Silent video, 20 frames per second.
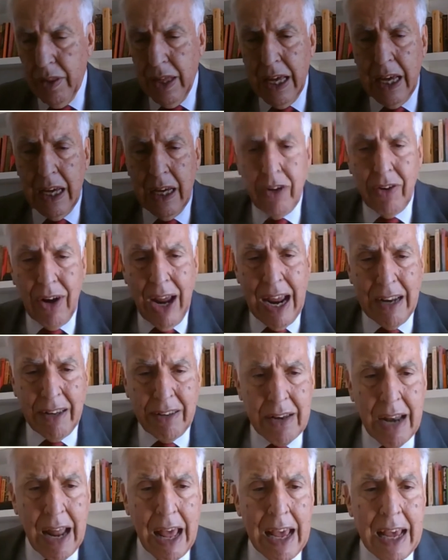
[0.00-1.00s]
great
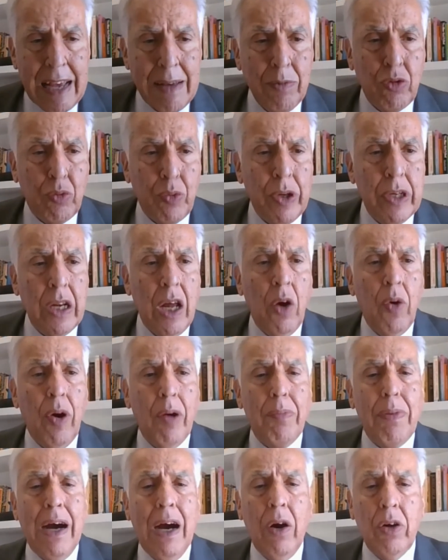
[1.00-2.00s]
names we know
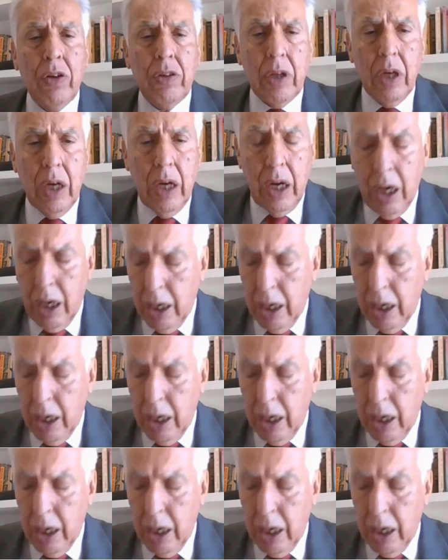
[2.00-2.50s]
about are